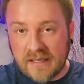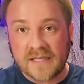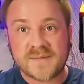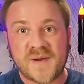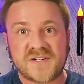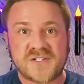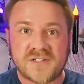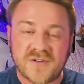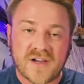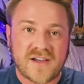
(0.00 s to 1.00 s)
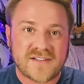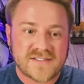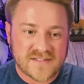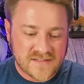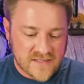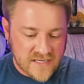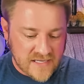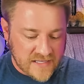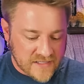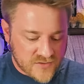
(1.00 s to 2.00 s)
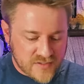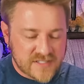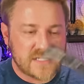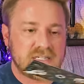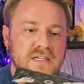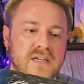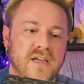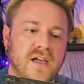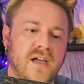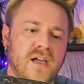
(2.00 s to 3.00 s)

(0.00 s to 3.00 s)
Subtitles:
Expansion, you guys. Interesting.